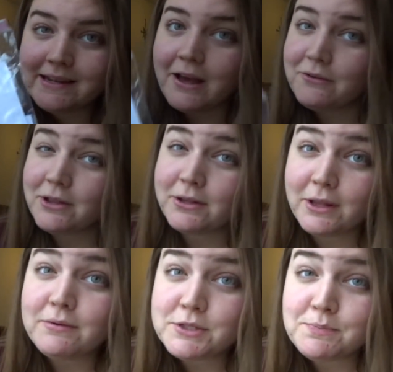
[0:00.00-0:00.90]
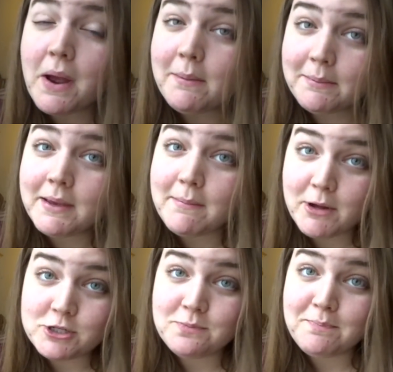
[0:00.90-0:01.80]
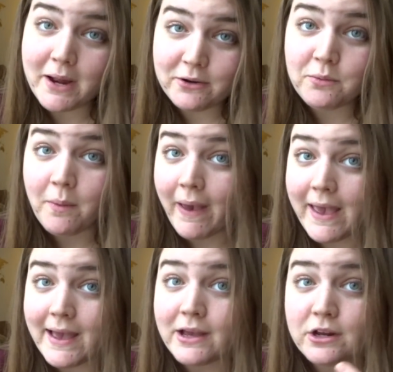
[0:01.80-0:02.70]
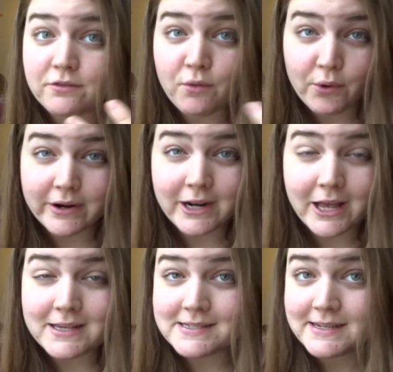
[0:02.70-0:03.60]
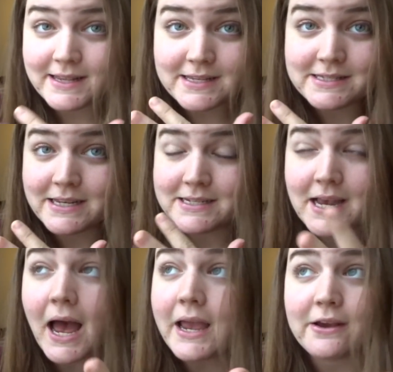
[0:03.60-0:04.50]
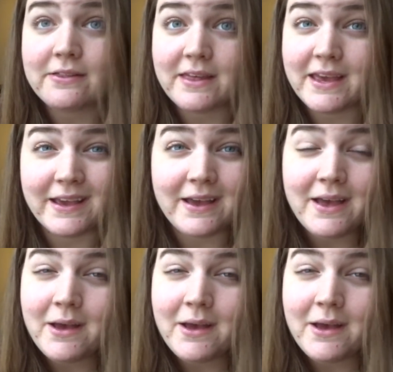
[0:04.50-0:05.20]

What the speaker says: Now there was probably a much better way I could have organized this entire thing,